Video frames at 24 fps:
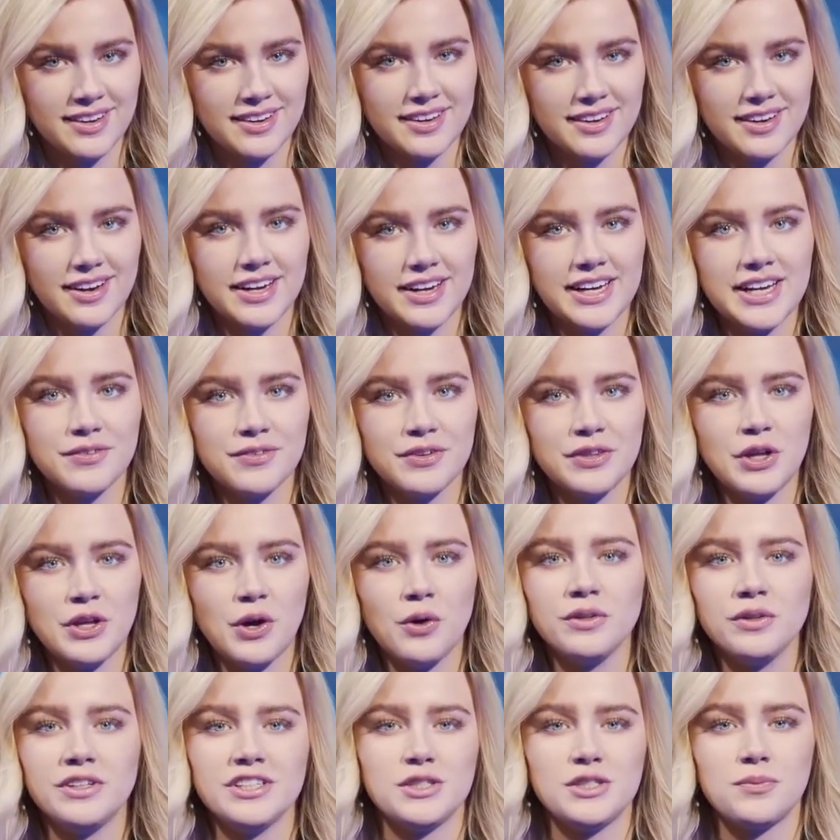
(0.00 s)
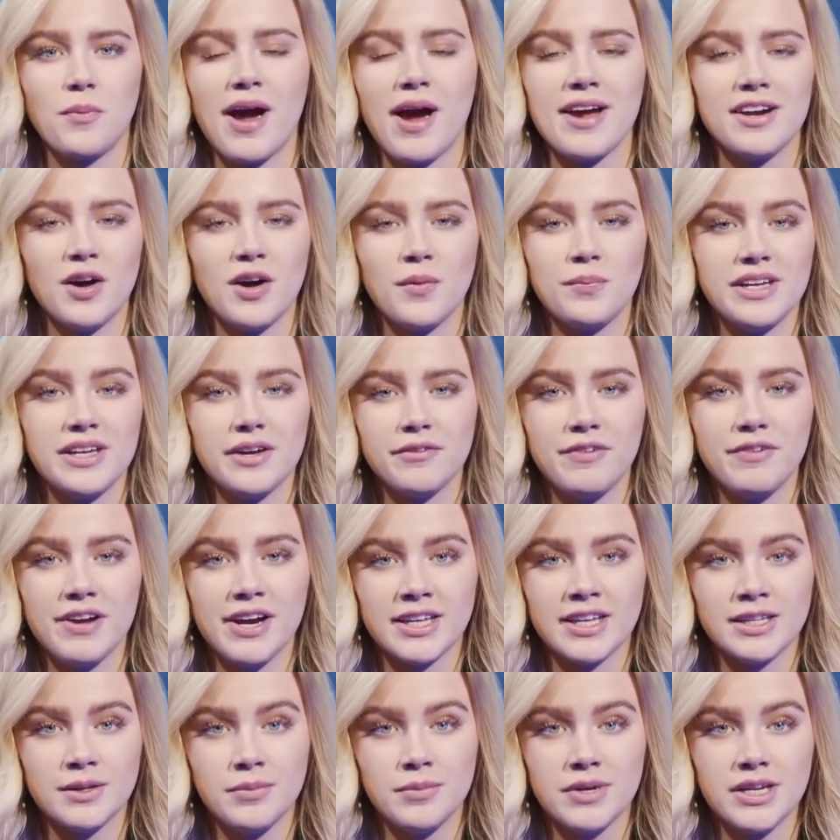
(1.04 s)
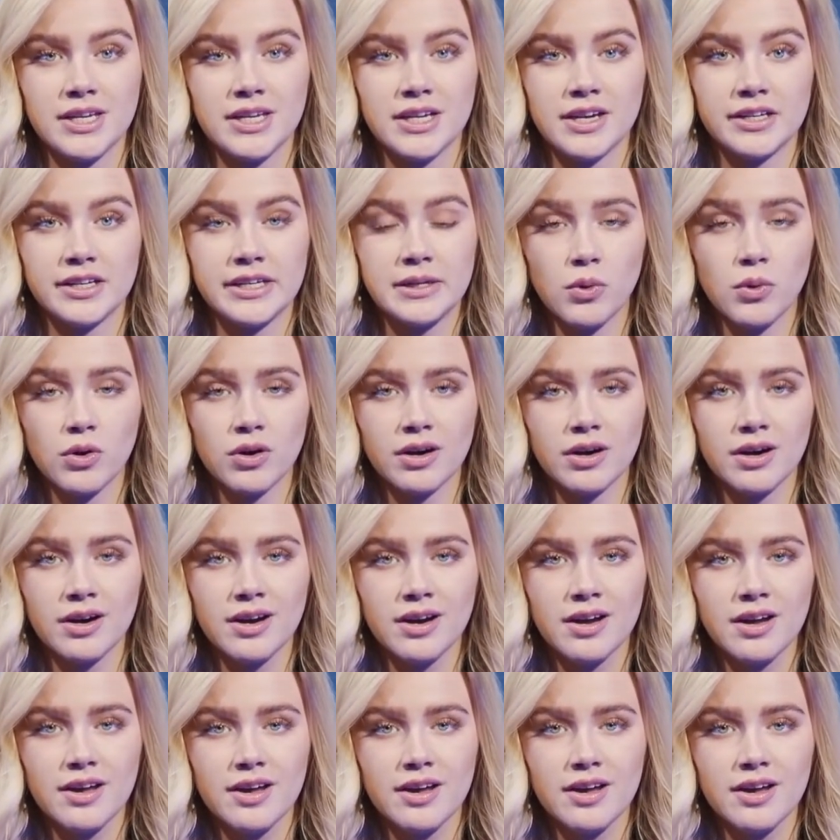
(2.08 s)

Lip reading: And even though this might not be a thing in the media anymore,